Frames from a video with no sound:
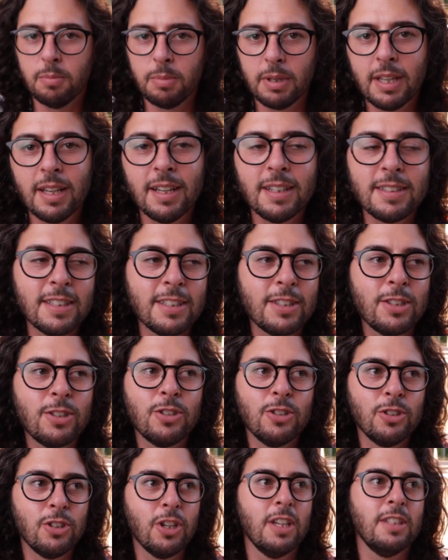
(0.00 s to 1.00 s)
because it's
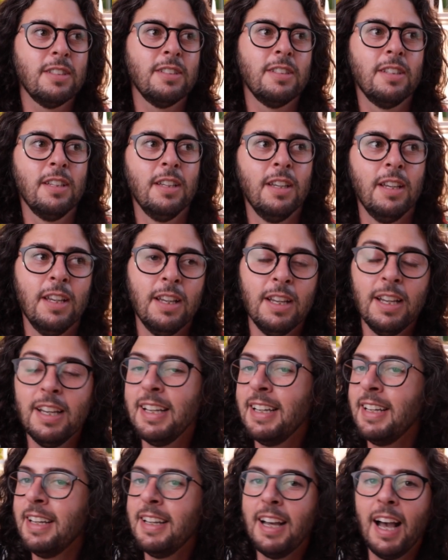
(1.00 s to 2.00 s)
just,
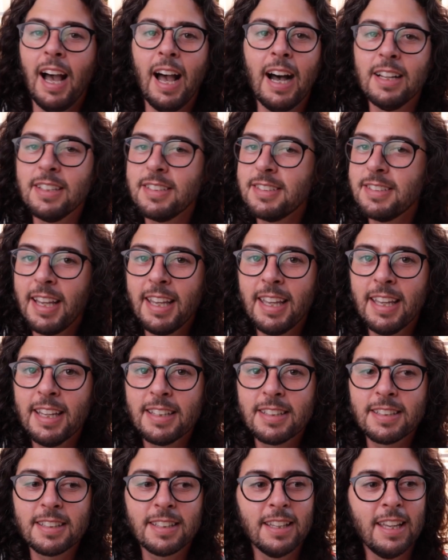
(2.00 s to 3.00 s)
I'll say
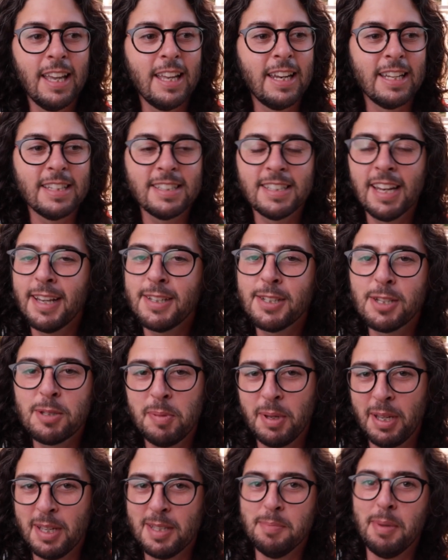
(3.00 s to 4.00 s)
it, and it's not just
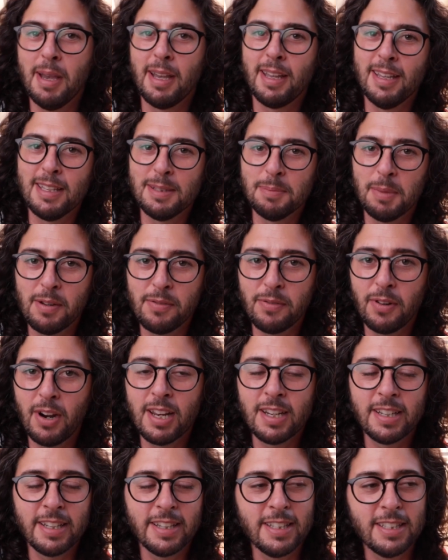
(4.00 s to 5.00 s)
because Becca is my
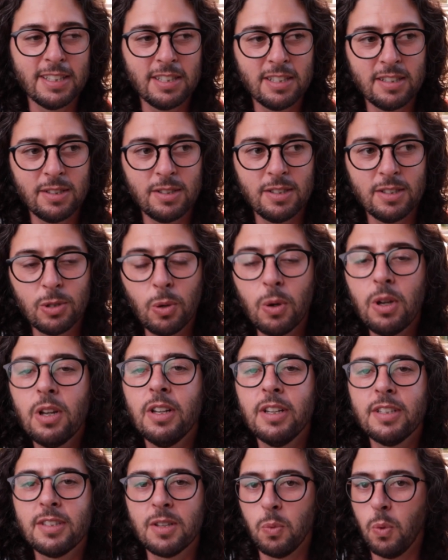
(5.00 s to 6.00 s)
friend. This
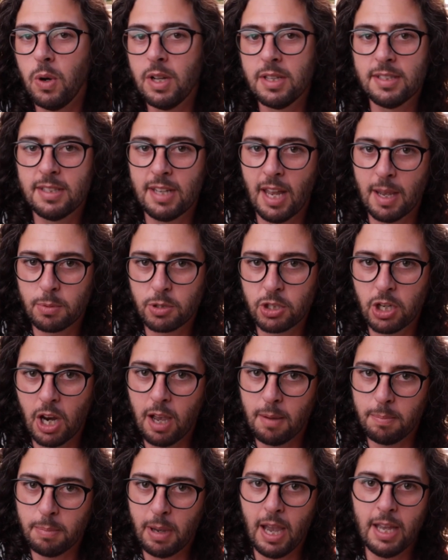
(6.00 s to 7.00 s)
soil is a one-stop
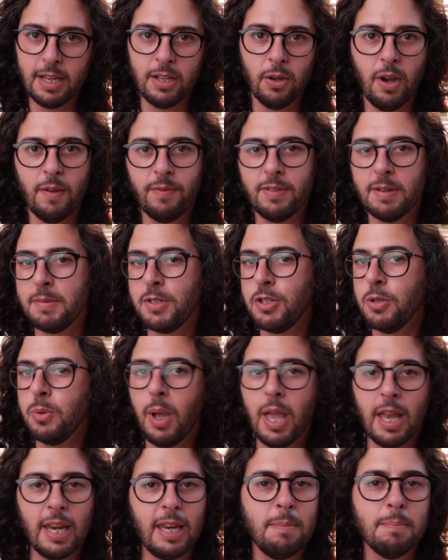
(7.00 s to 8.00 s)
shop. I don't have to do
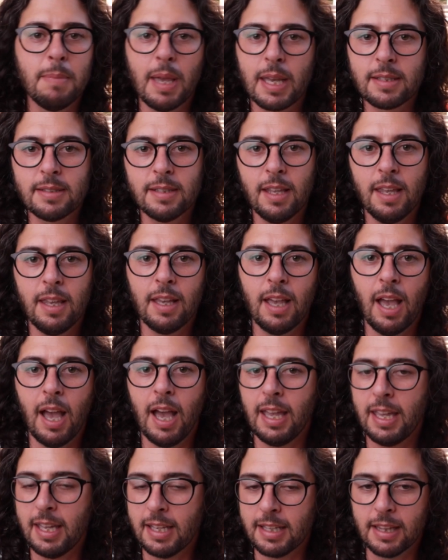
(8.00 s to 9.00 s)
any mixing.
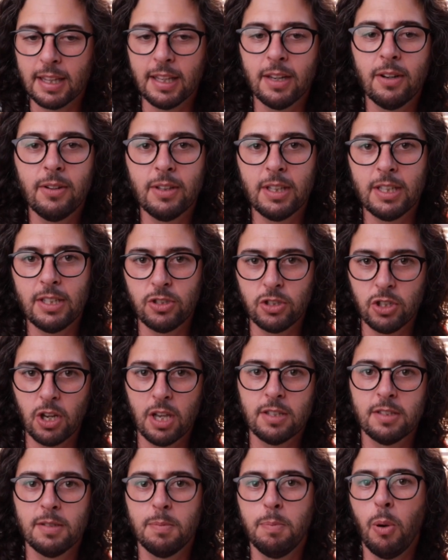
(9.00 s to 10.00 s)
I can literally
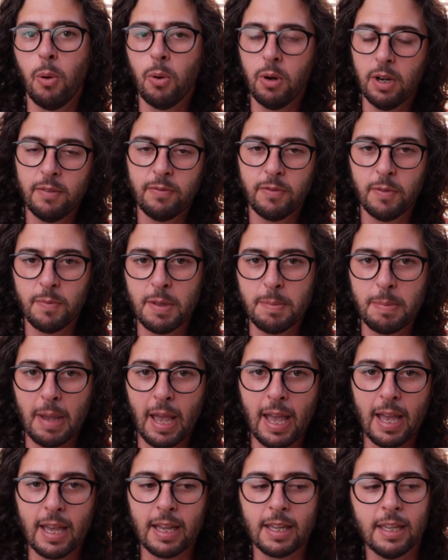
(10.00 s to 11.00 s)
just pour it from the
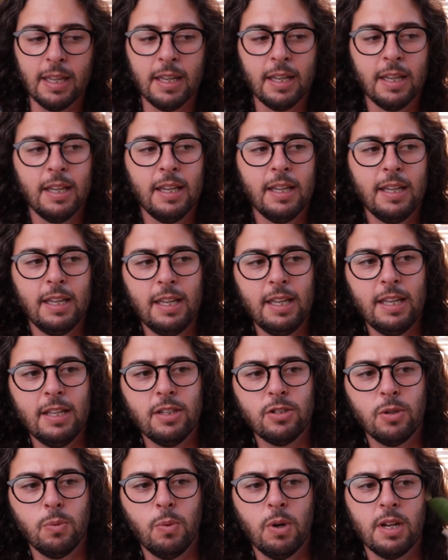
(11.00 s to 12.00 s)
bag
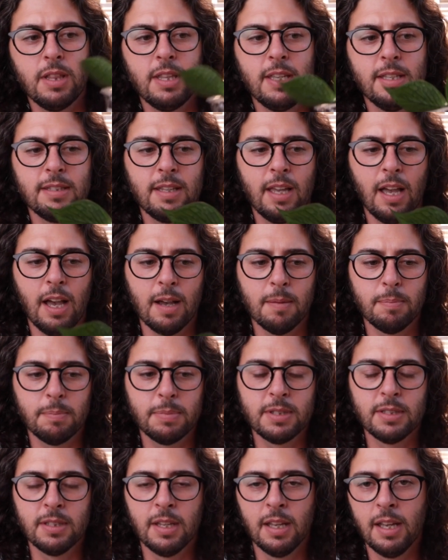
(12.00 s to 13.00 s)
into one of these
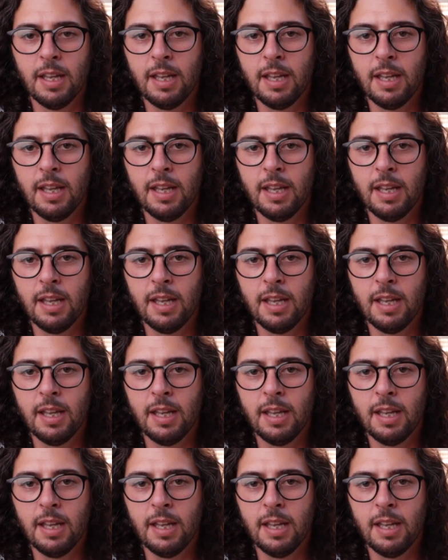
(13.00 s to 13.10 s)
cups